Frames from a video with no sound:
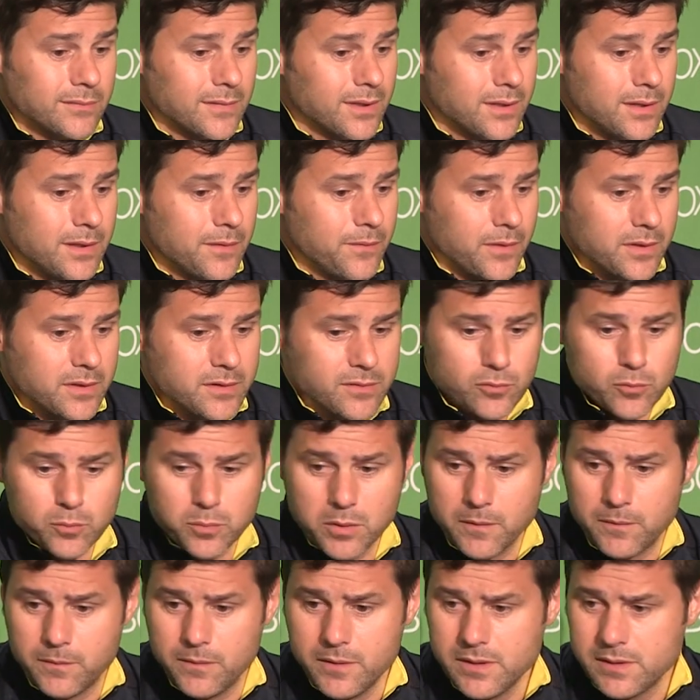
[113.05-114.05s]
different
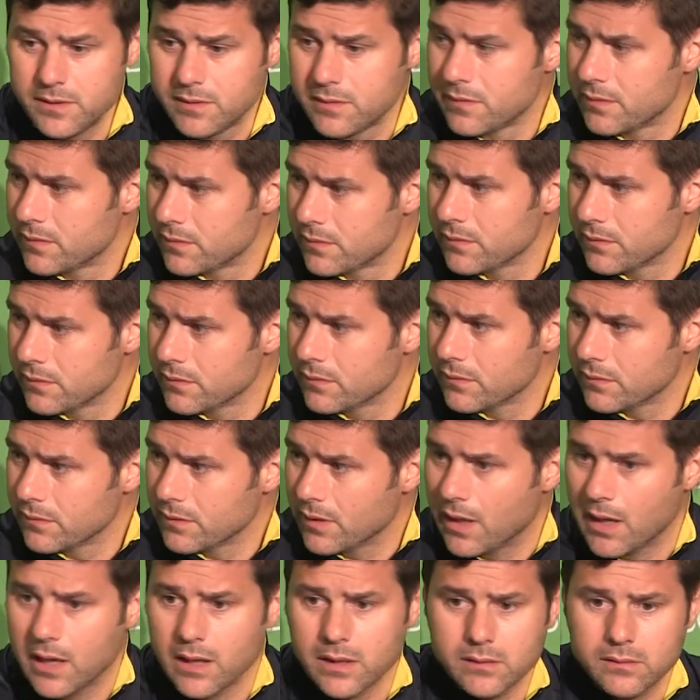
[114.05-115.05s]
surface,
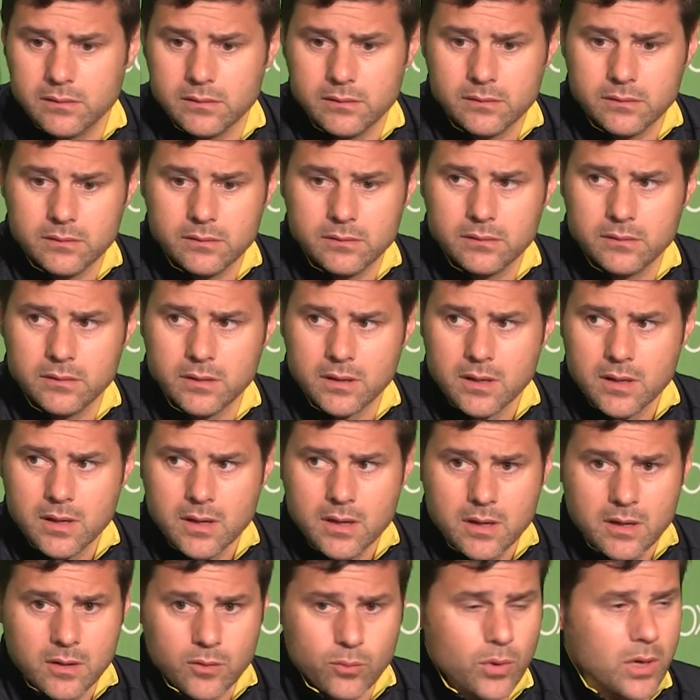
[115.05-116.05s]
and
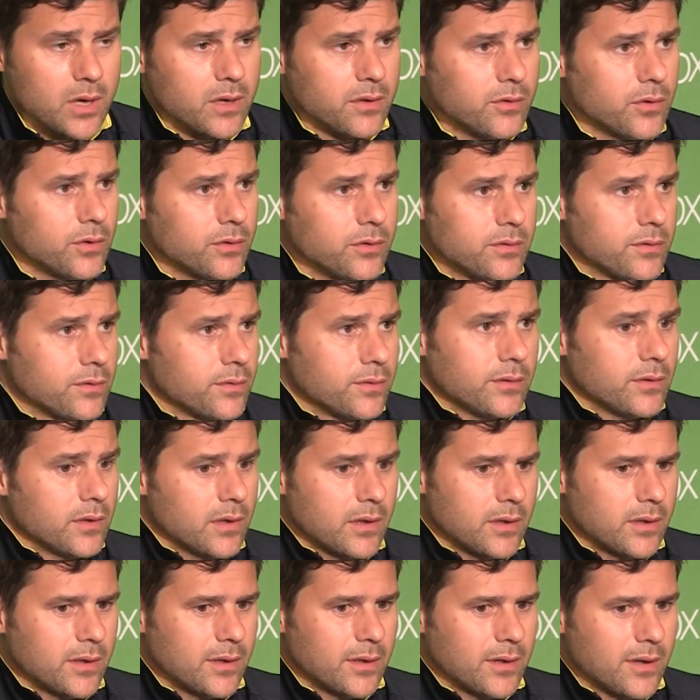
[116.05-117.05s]
we are not,
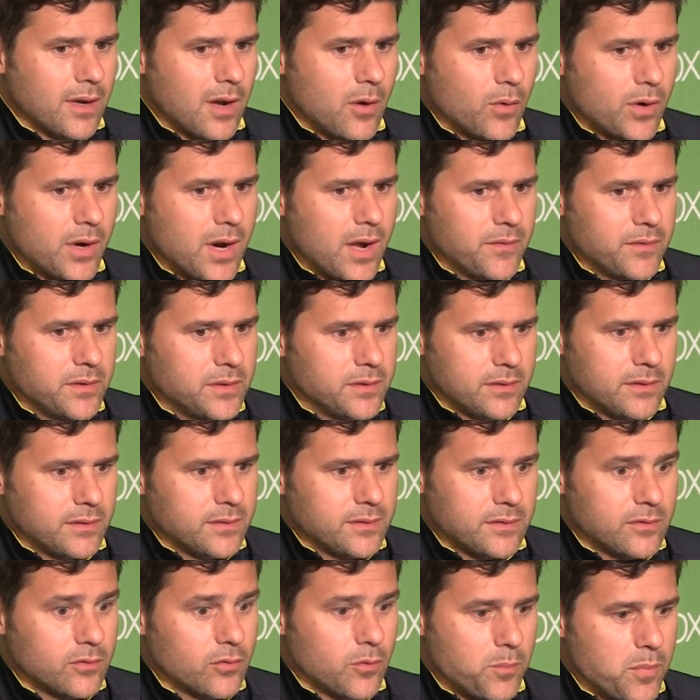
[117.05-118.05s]
our habit
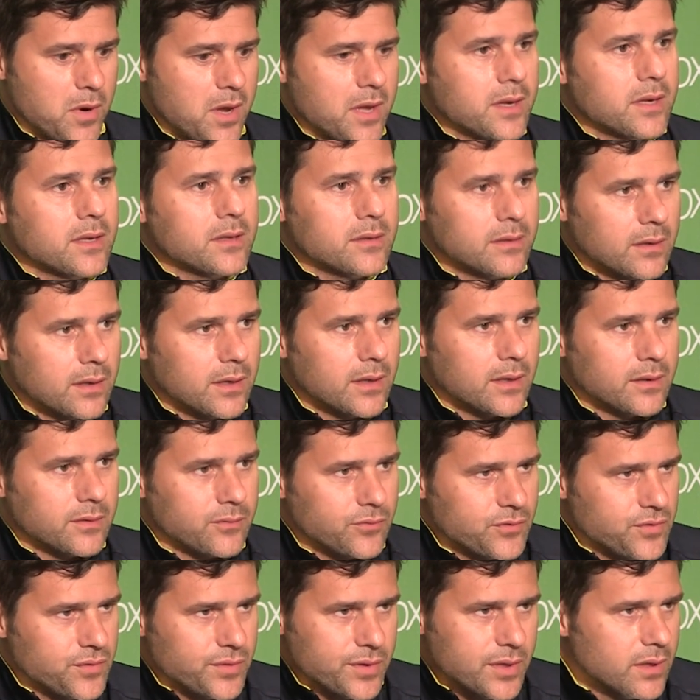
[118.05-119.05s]
is not playing the
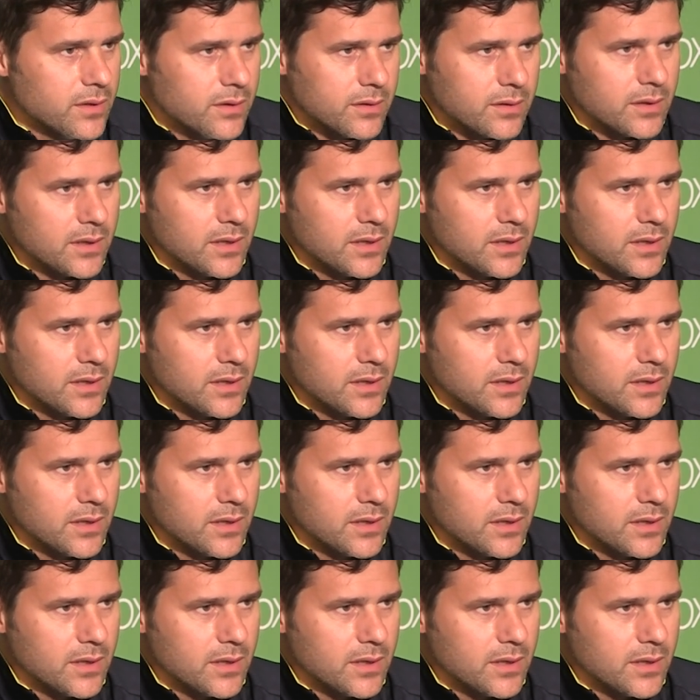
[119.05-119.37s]
3G,